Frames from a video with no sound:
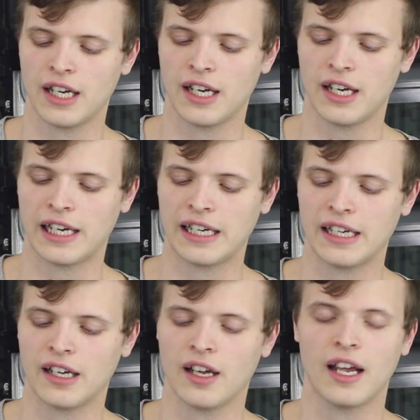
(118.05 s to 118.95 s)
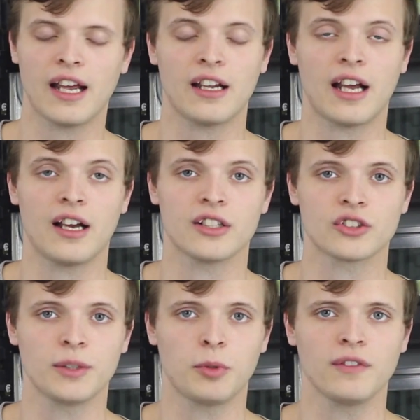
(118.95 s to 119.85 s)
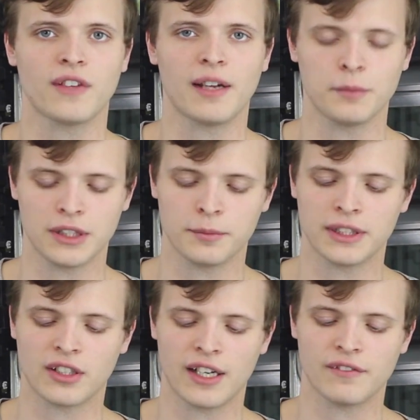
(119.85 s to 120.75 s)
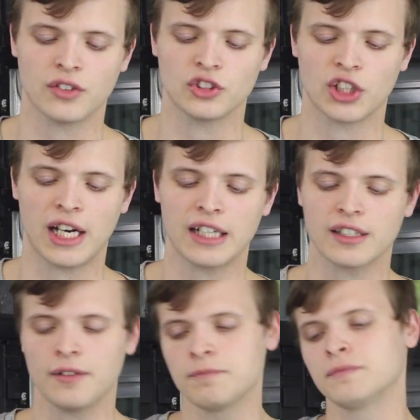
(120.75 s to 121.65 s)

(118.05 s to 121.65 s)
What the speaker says: a 3.5mm headphone jack.